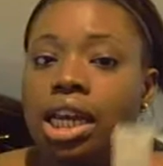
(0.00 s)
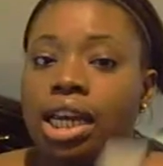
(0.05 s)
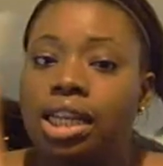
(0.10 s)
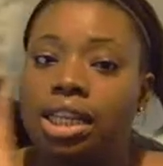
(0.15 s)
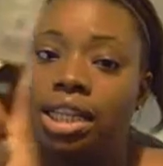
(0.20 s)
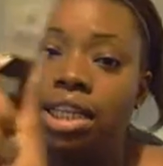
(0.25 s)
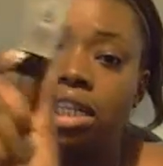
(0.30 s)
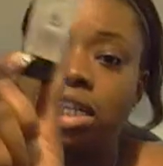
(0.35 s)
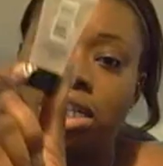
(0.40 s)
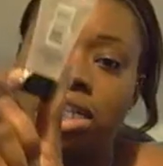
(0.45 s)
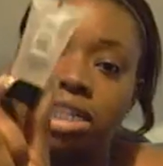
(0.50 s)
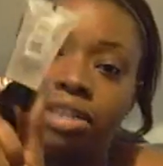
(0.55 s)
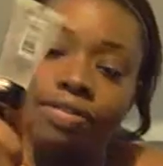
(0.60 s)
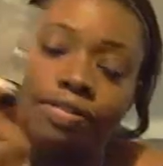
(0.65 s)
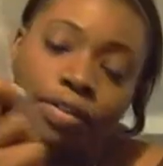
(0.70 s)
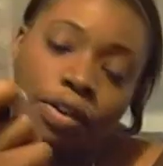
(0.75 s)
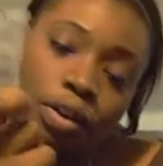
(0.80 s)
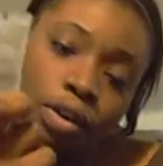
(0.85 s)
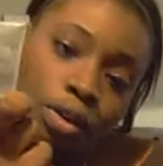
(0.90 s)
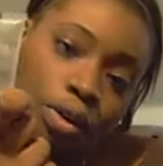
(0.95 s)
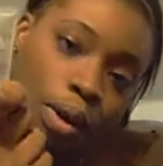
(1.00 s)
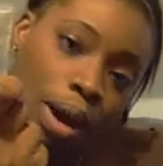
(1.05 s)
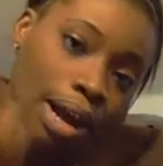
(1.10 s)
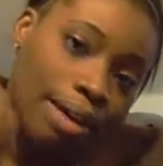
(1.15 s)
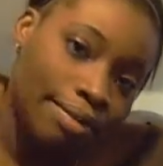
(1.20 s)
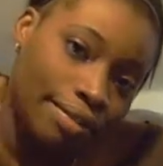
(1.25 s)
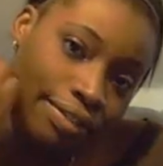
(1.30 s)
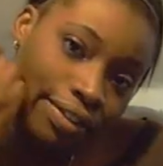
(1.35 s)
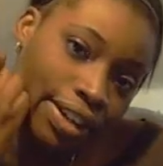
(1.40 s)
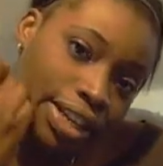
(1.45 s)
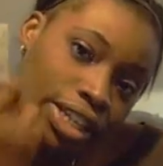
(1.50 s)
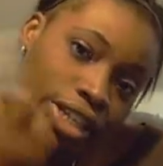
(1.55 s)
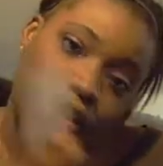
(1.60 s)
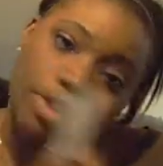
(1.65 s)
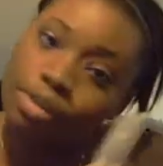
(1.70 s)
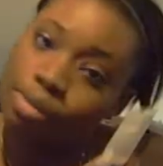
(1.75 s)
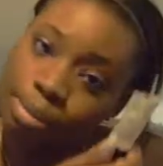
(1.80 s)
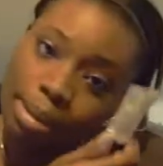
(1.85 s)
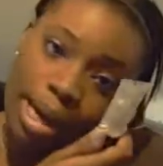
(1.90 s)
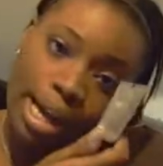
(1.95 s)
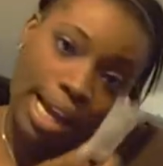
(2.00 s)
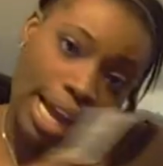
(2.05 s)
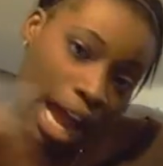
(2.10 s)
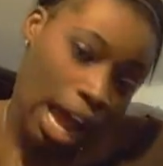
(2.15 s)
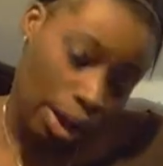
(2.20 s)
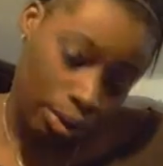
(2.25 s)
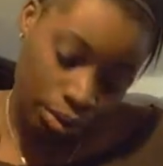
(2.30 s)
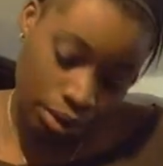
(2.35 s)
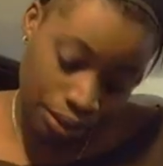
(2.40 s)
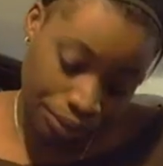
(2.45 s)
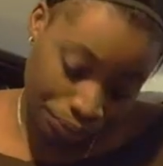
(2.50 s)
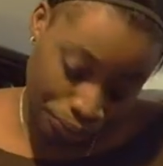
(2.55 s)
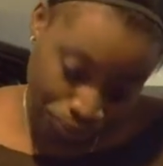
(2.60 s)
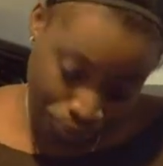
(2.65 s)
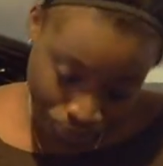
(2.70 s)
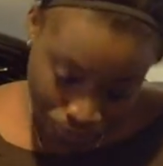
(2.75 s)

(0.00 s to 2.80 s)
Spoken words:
and this photo finish on my outer.